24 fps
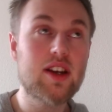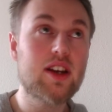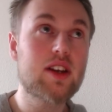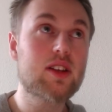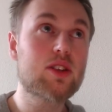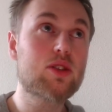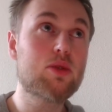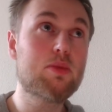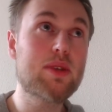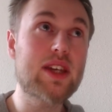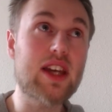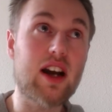
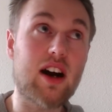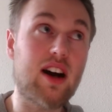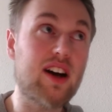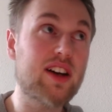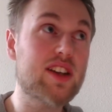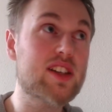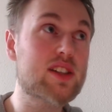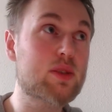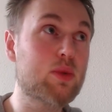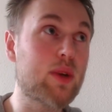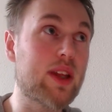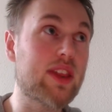to be
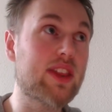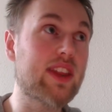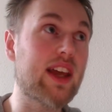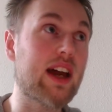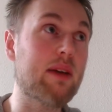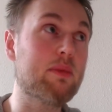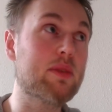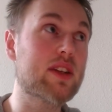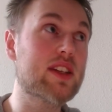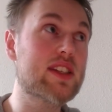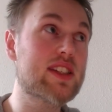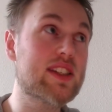honest with
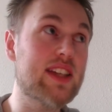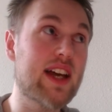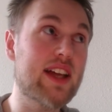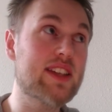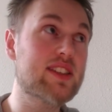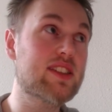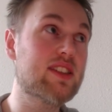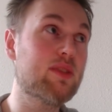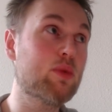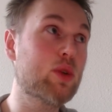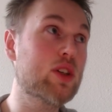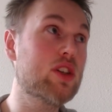them in the sense
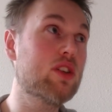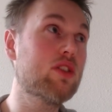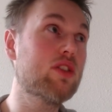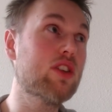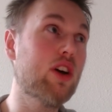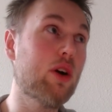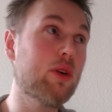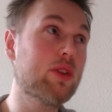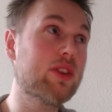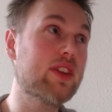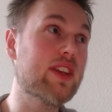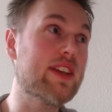that when you
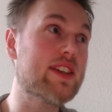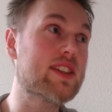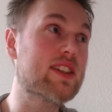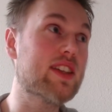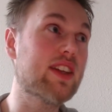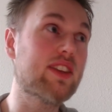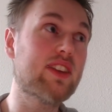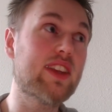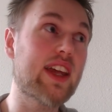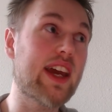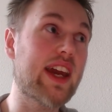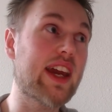notice
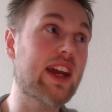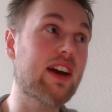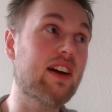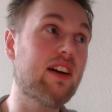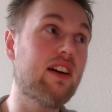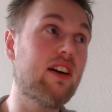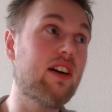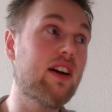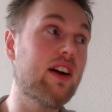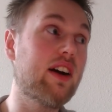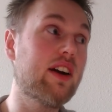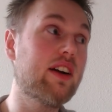that they
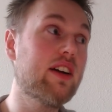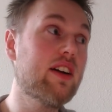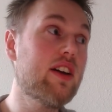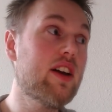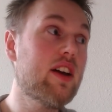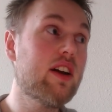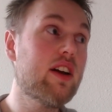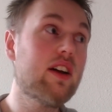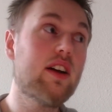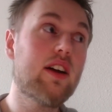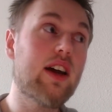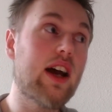are
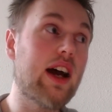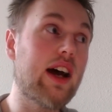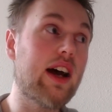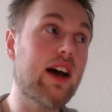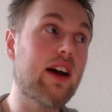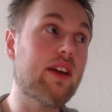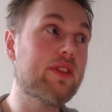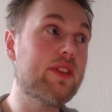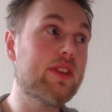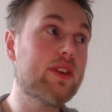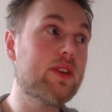uh,